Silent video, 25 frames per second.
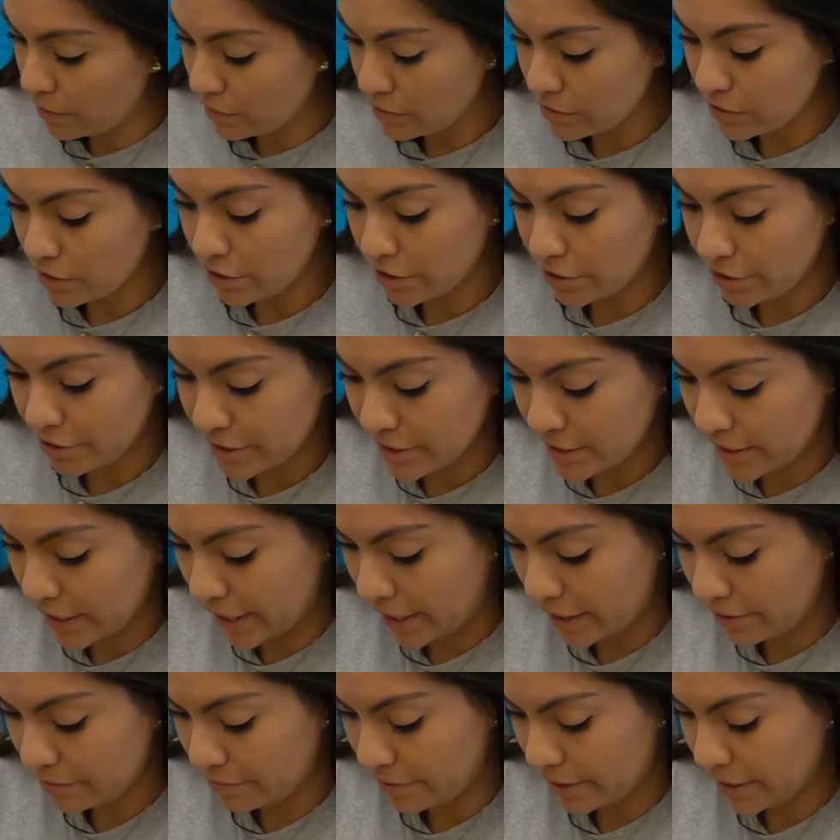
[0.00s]
those on our
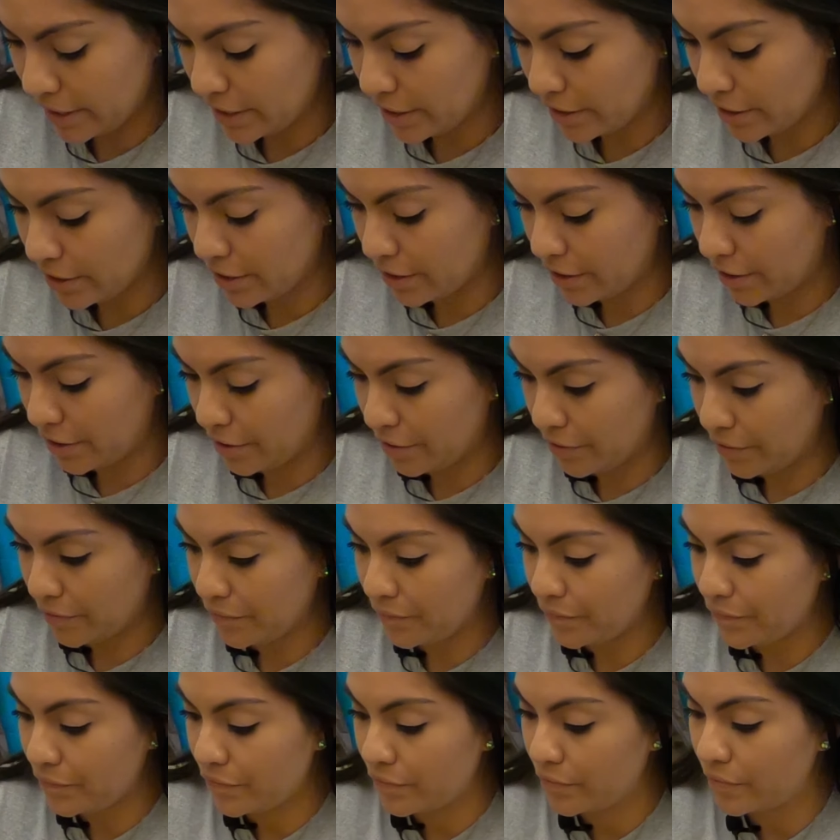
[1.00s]
side ready to
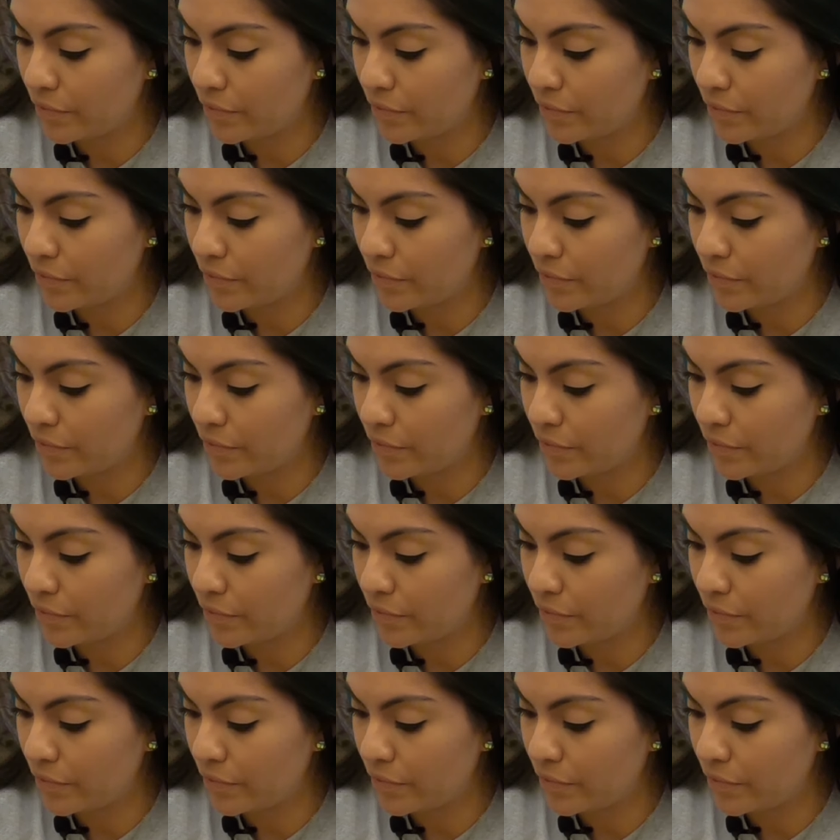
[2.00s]
go.